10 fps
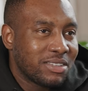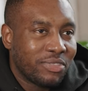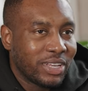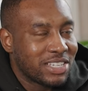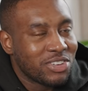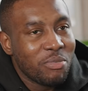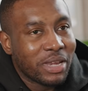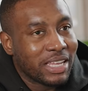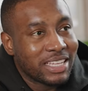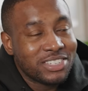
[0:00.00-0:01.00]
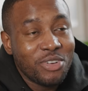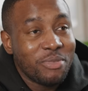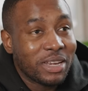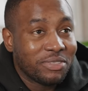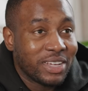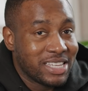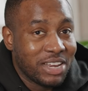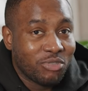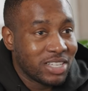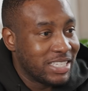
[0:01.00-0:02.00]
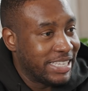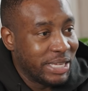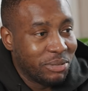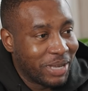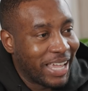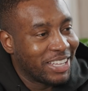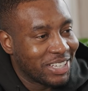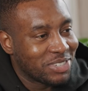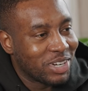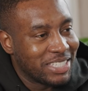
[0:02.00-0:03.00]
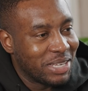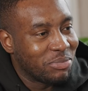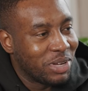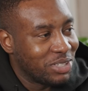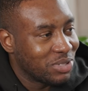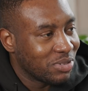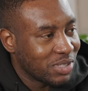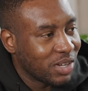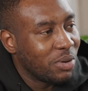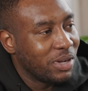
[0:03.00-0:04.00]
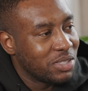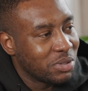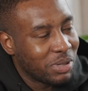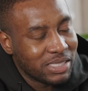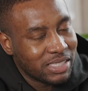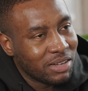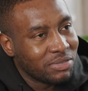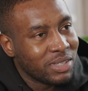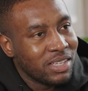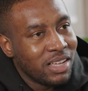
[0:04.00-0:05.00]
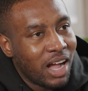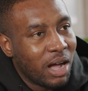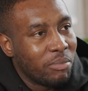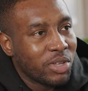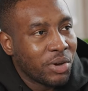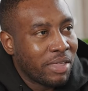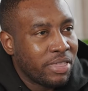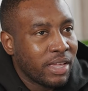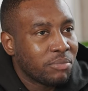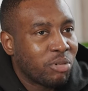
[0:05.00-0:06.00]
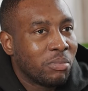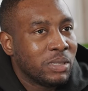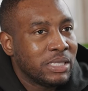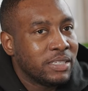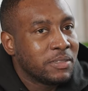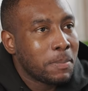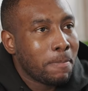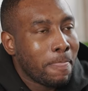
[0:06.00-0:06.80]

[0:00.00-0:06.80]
that's the thing. There's so many, there's so many things, and it runs deep. Like it does run deep when you sort of start going into it and stuff. Um, you know, I think probably,